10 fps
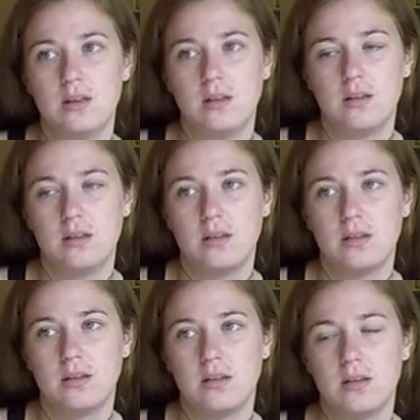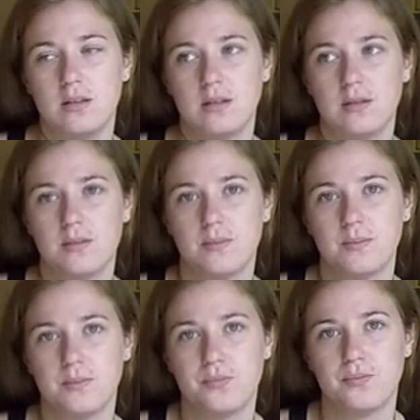
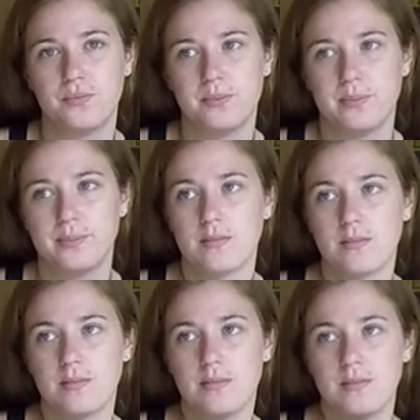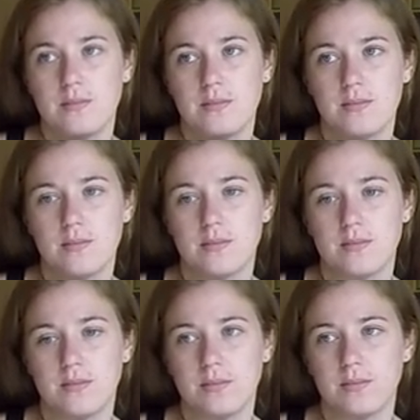
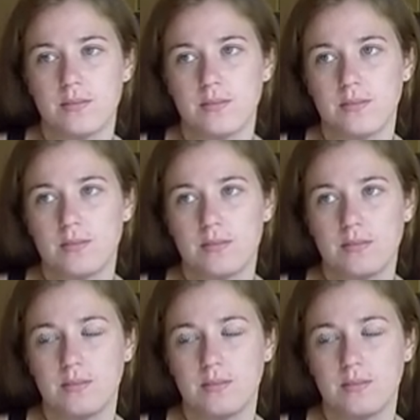The person shown says nothing.